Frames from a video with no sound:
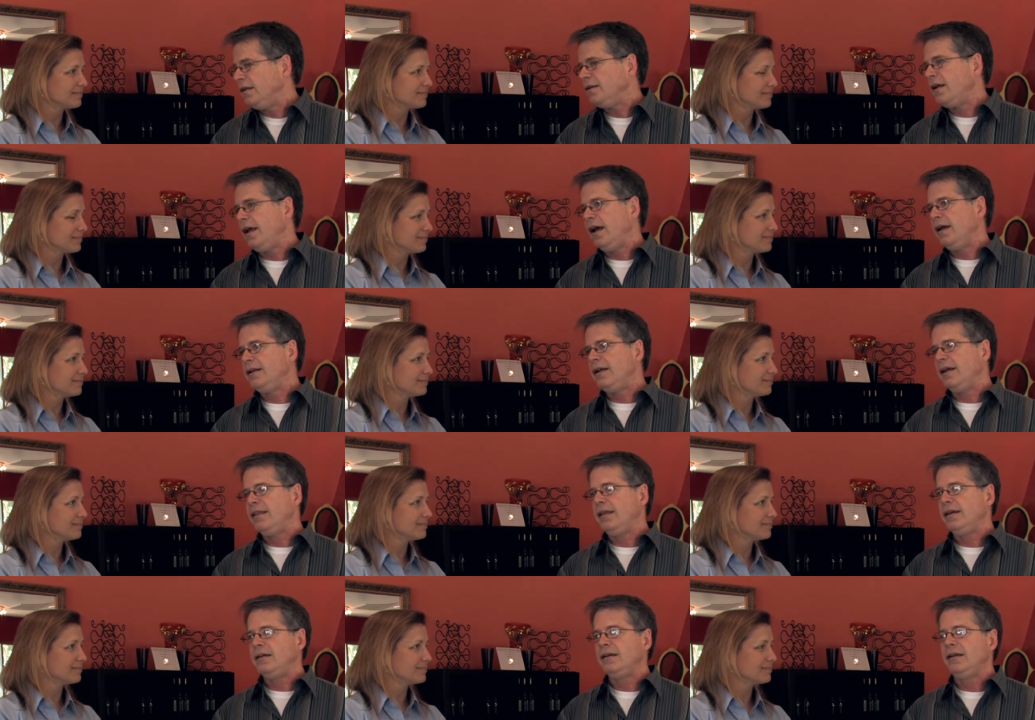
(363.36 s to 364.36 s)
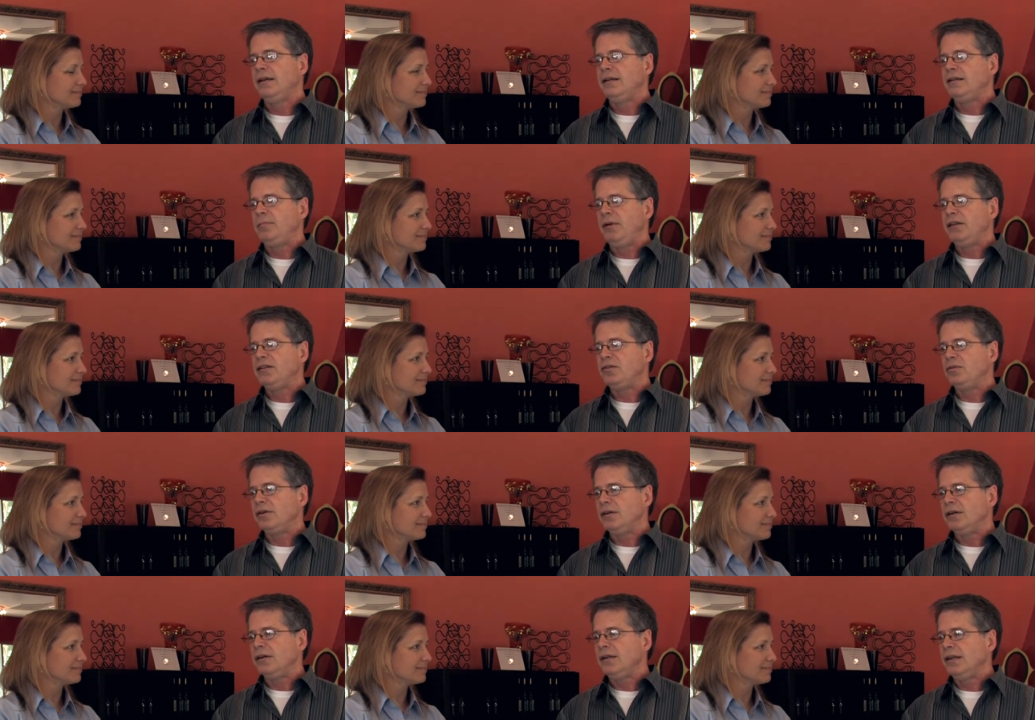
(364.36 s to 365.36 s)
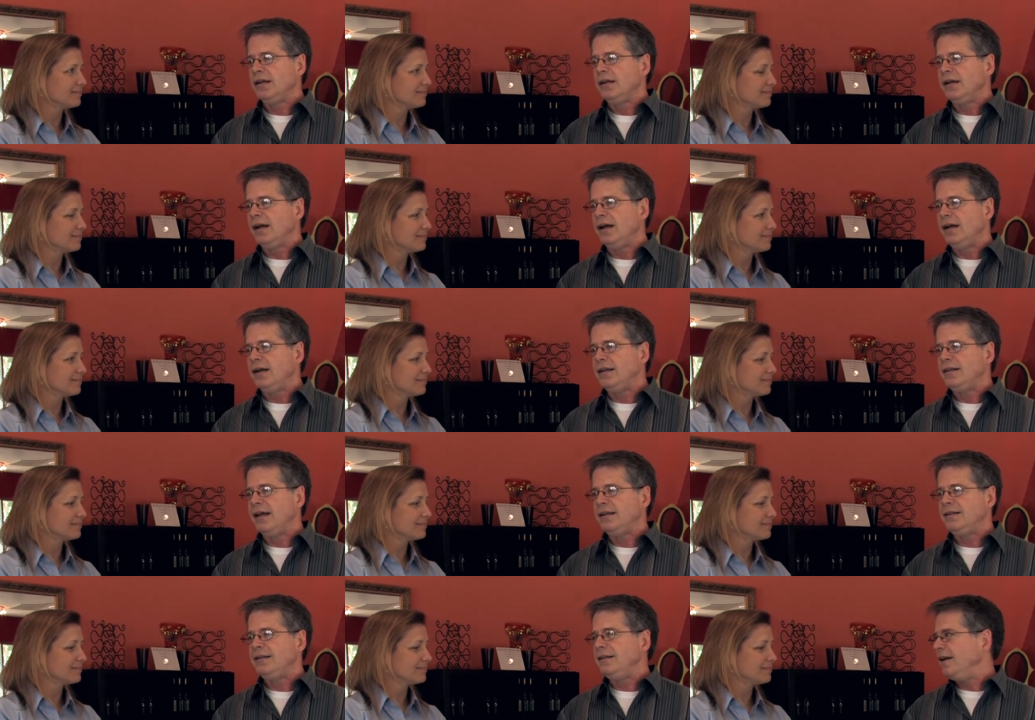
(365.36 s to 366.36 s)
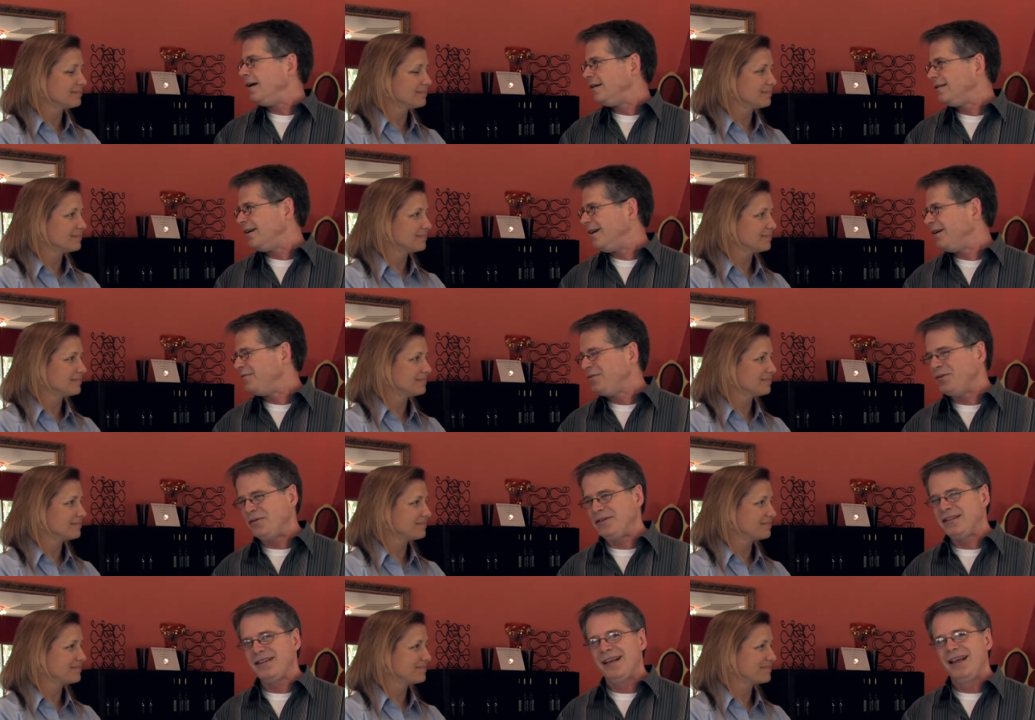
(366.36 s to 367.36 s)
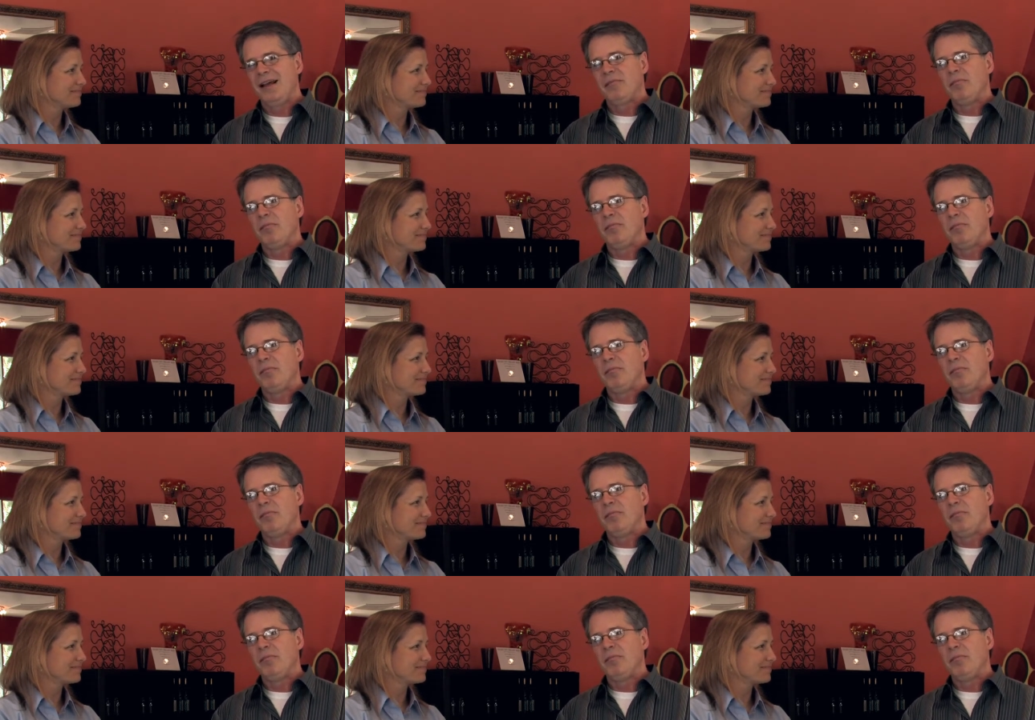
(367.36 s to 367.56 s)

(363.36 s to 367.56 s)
Speaker 1: and, and I think speaks to her uh, Latina uh, roots.